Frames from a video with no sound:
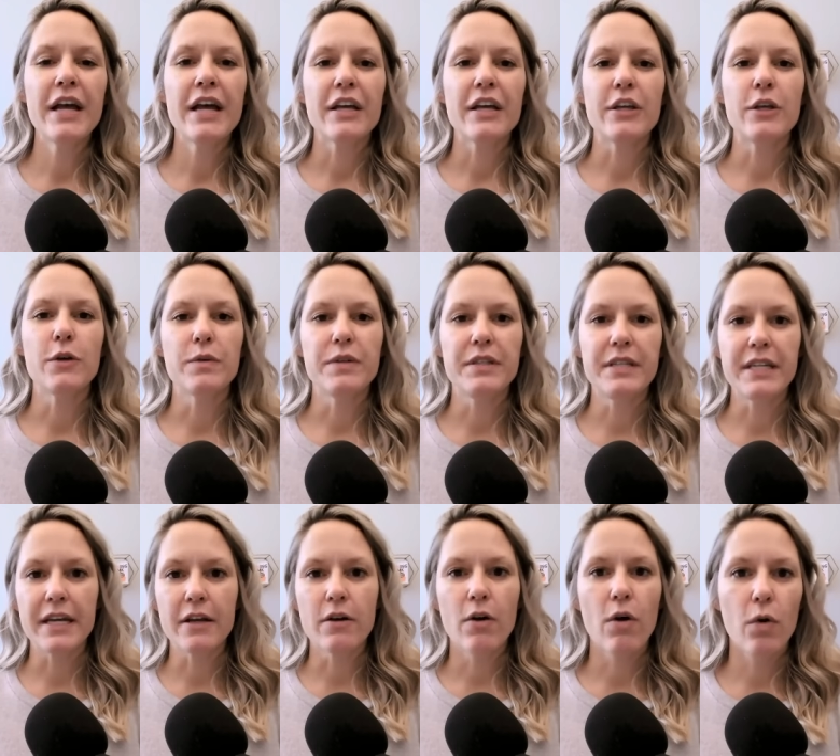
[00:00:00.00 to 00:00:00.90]
you
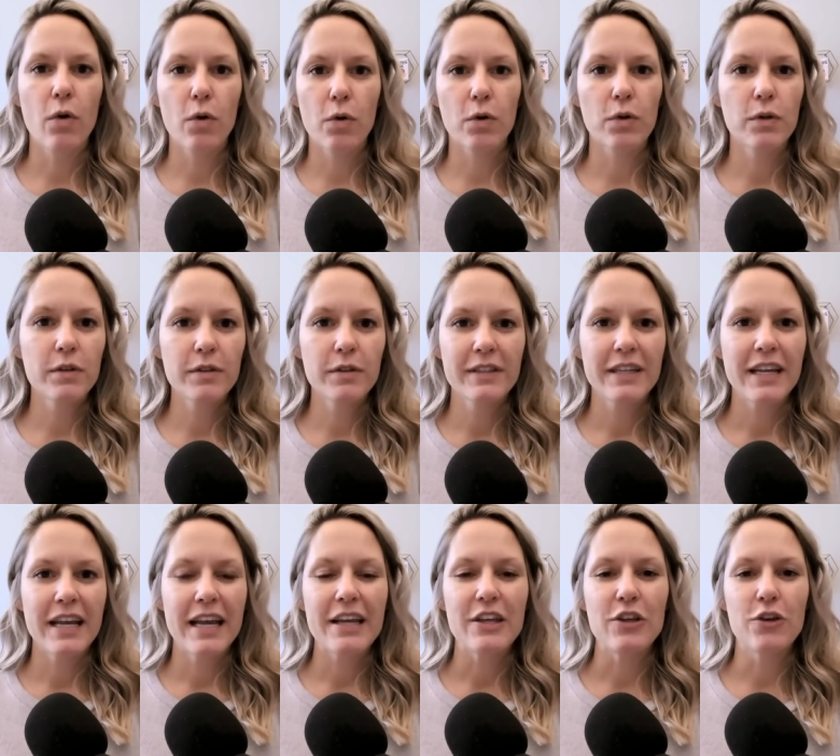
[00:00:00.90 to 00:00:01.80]
dig a hole,
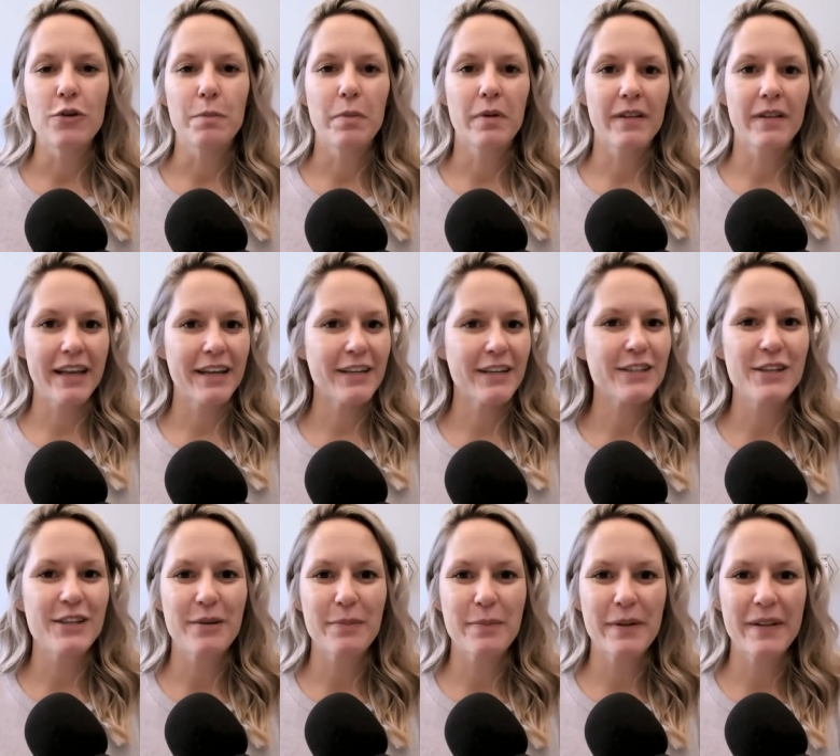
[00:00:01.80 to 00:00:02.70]
you plant
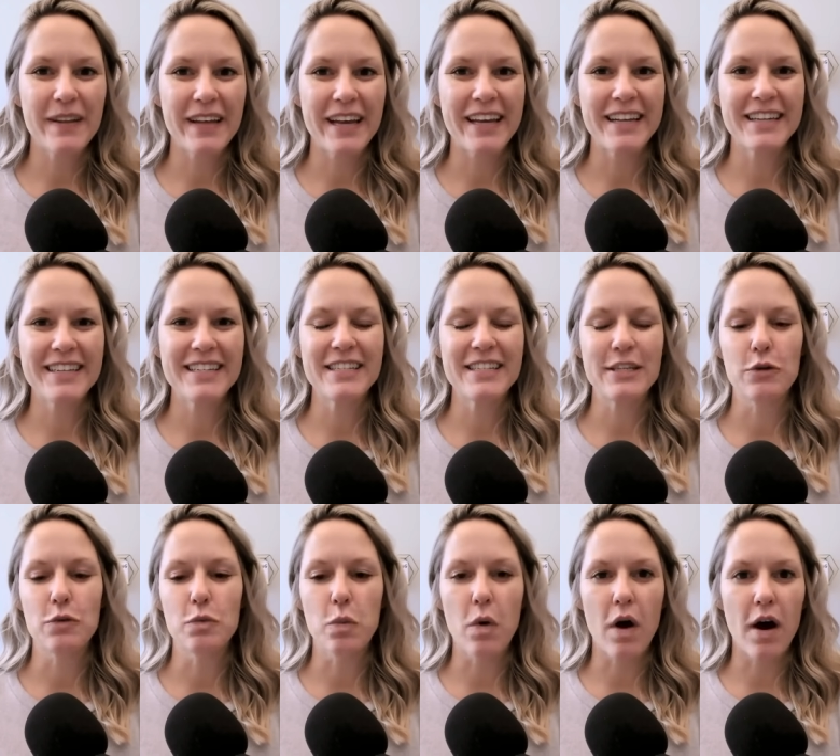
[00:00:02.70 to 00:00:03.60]
your plant,
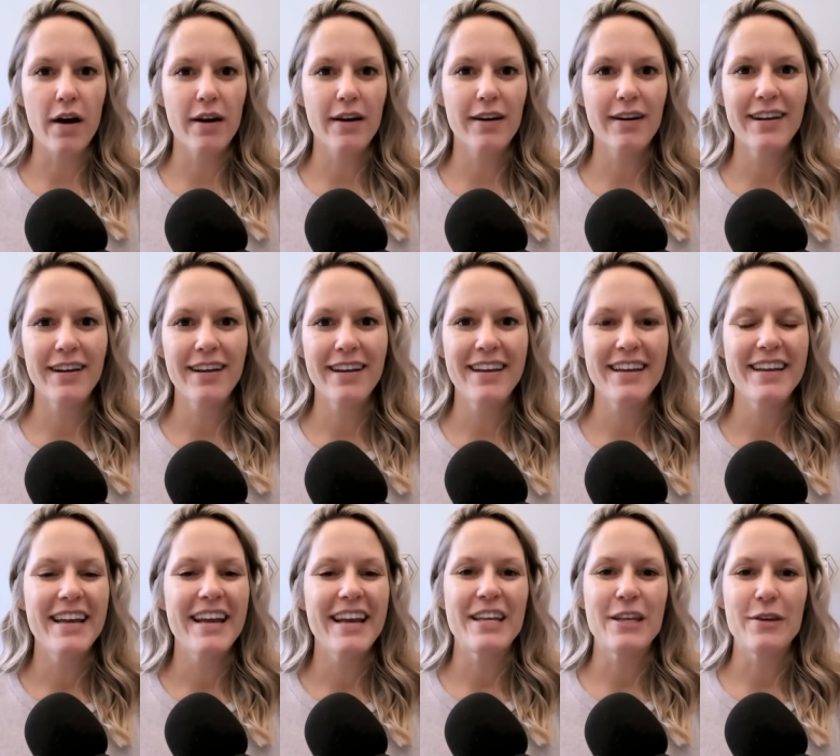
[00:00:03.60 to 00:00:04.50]
you water it,
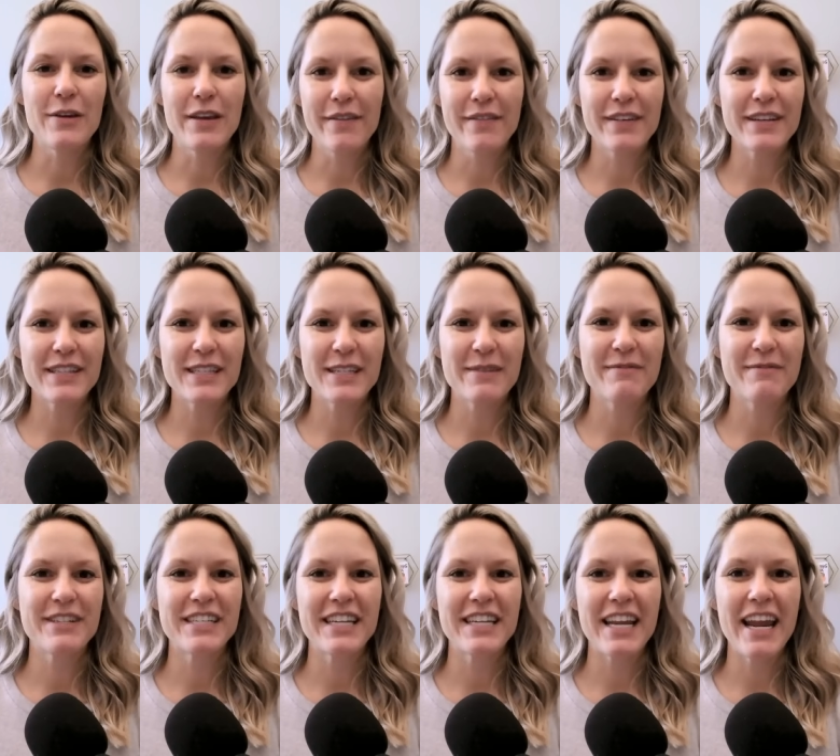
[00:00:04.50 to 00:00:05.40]
you give it some
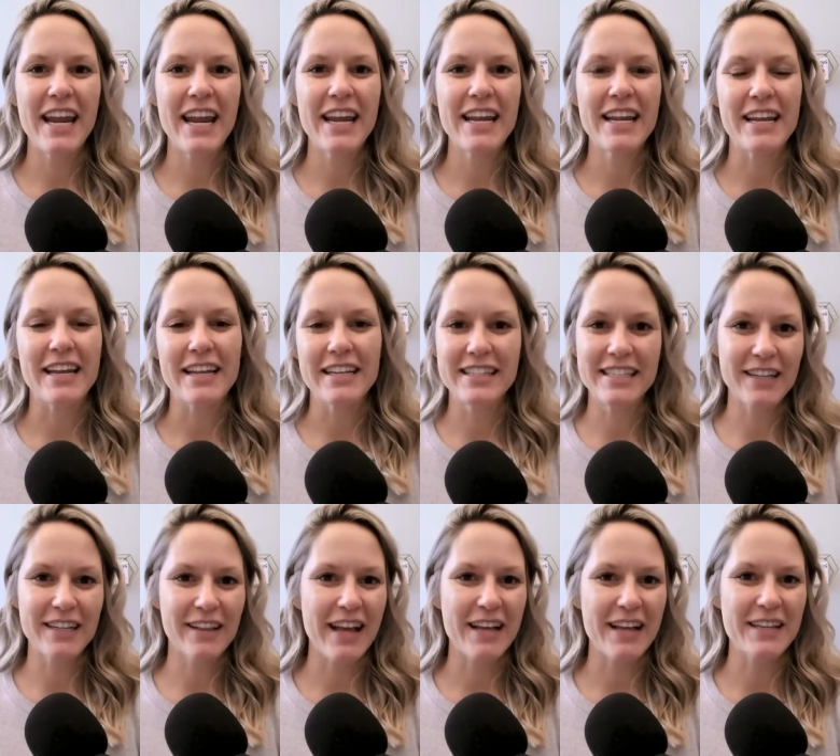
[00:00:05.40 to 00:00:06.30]
shade, and it
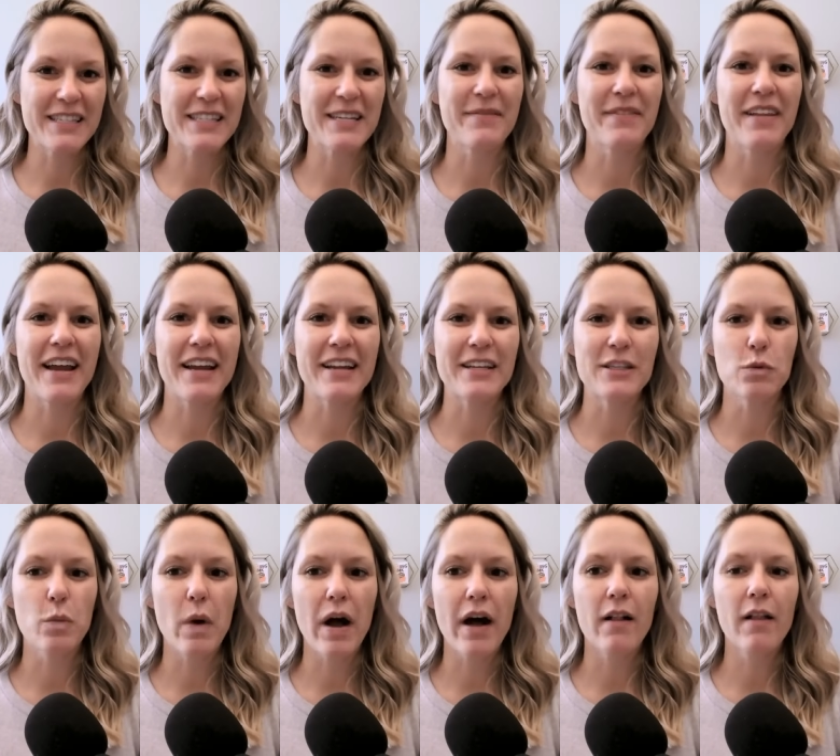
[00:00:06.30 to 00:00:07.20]
still has some light as
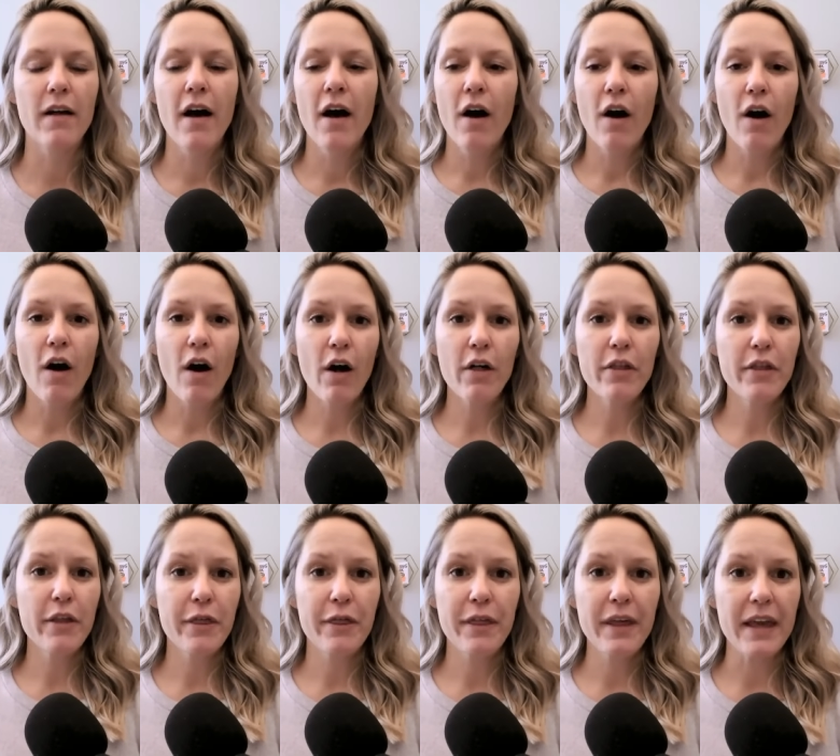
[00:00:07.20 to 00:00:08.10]
well. All
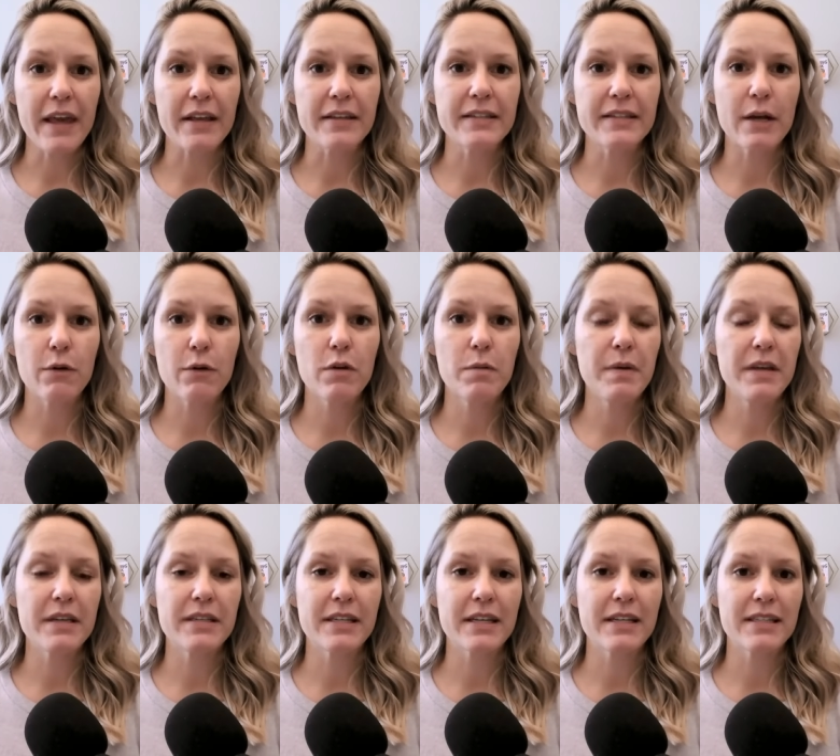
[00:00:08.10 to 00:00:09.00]
the things that would
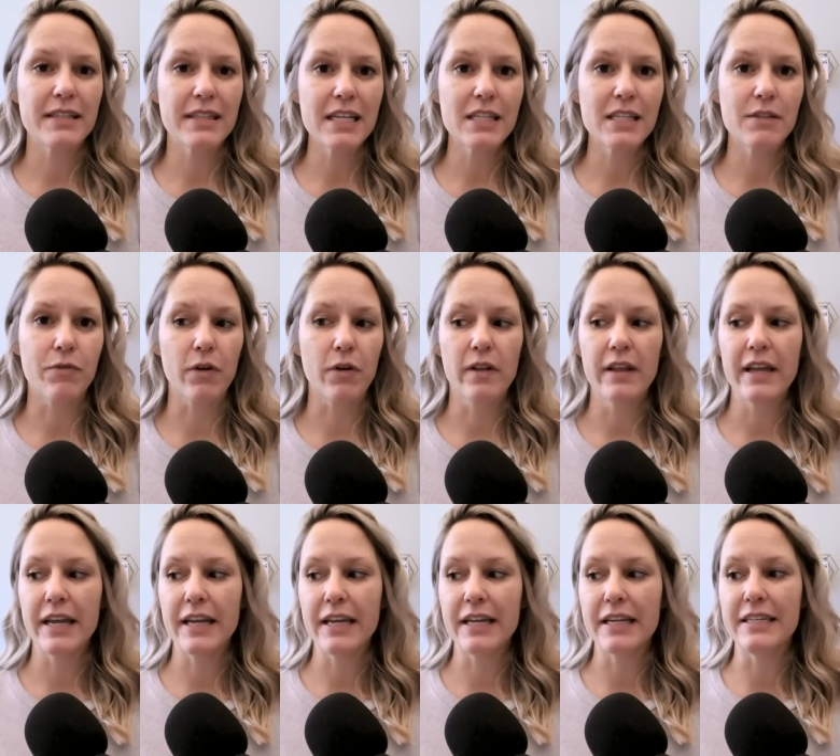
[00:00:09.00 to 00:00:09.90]
be successful
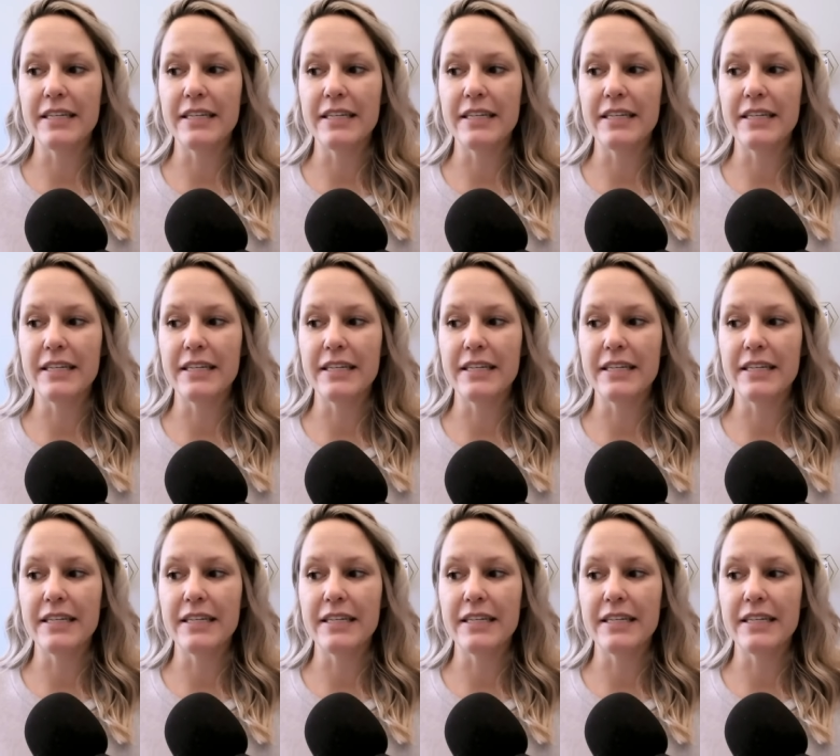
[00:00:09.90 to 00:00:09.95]
in a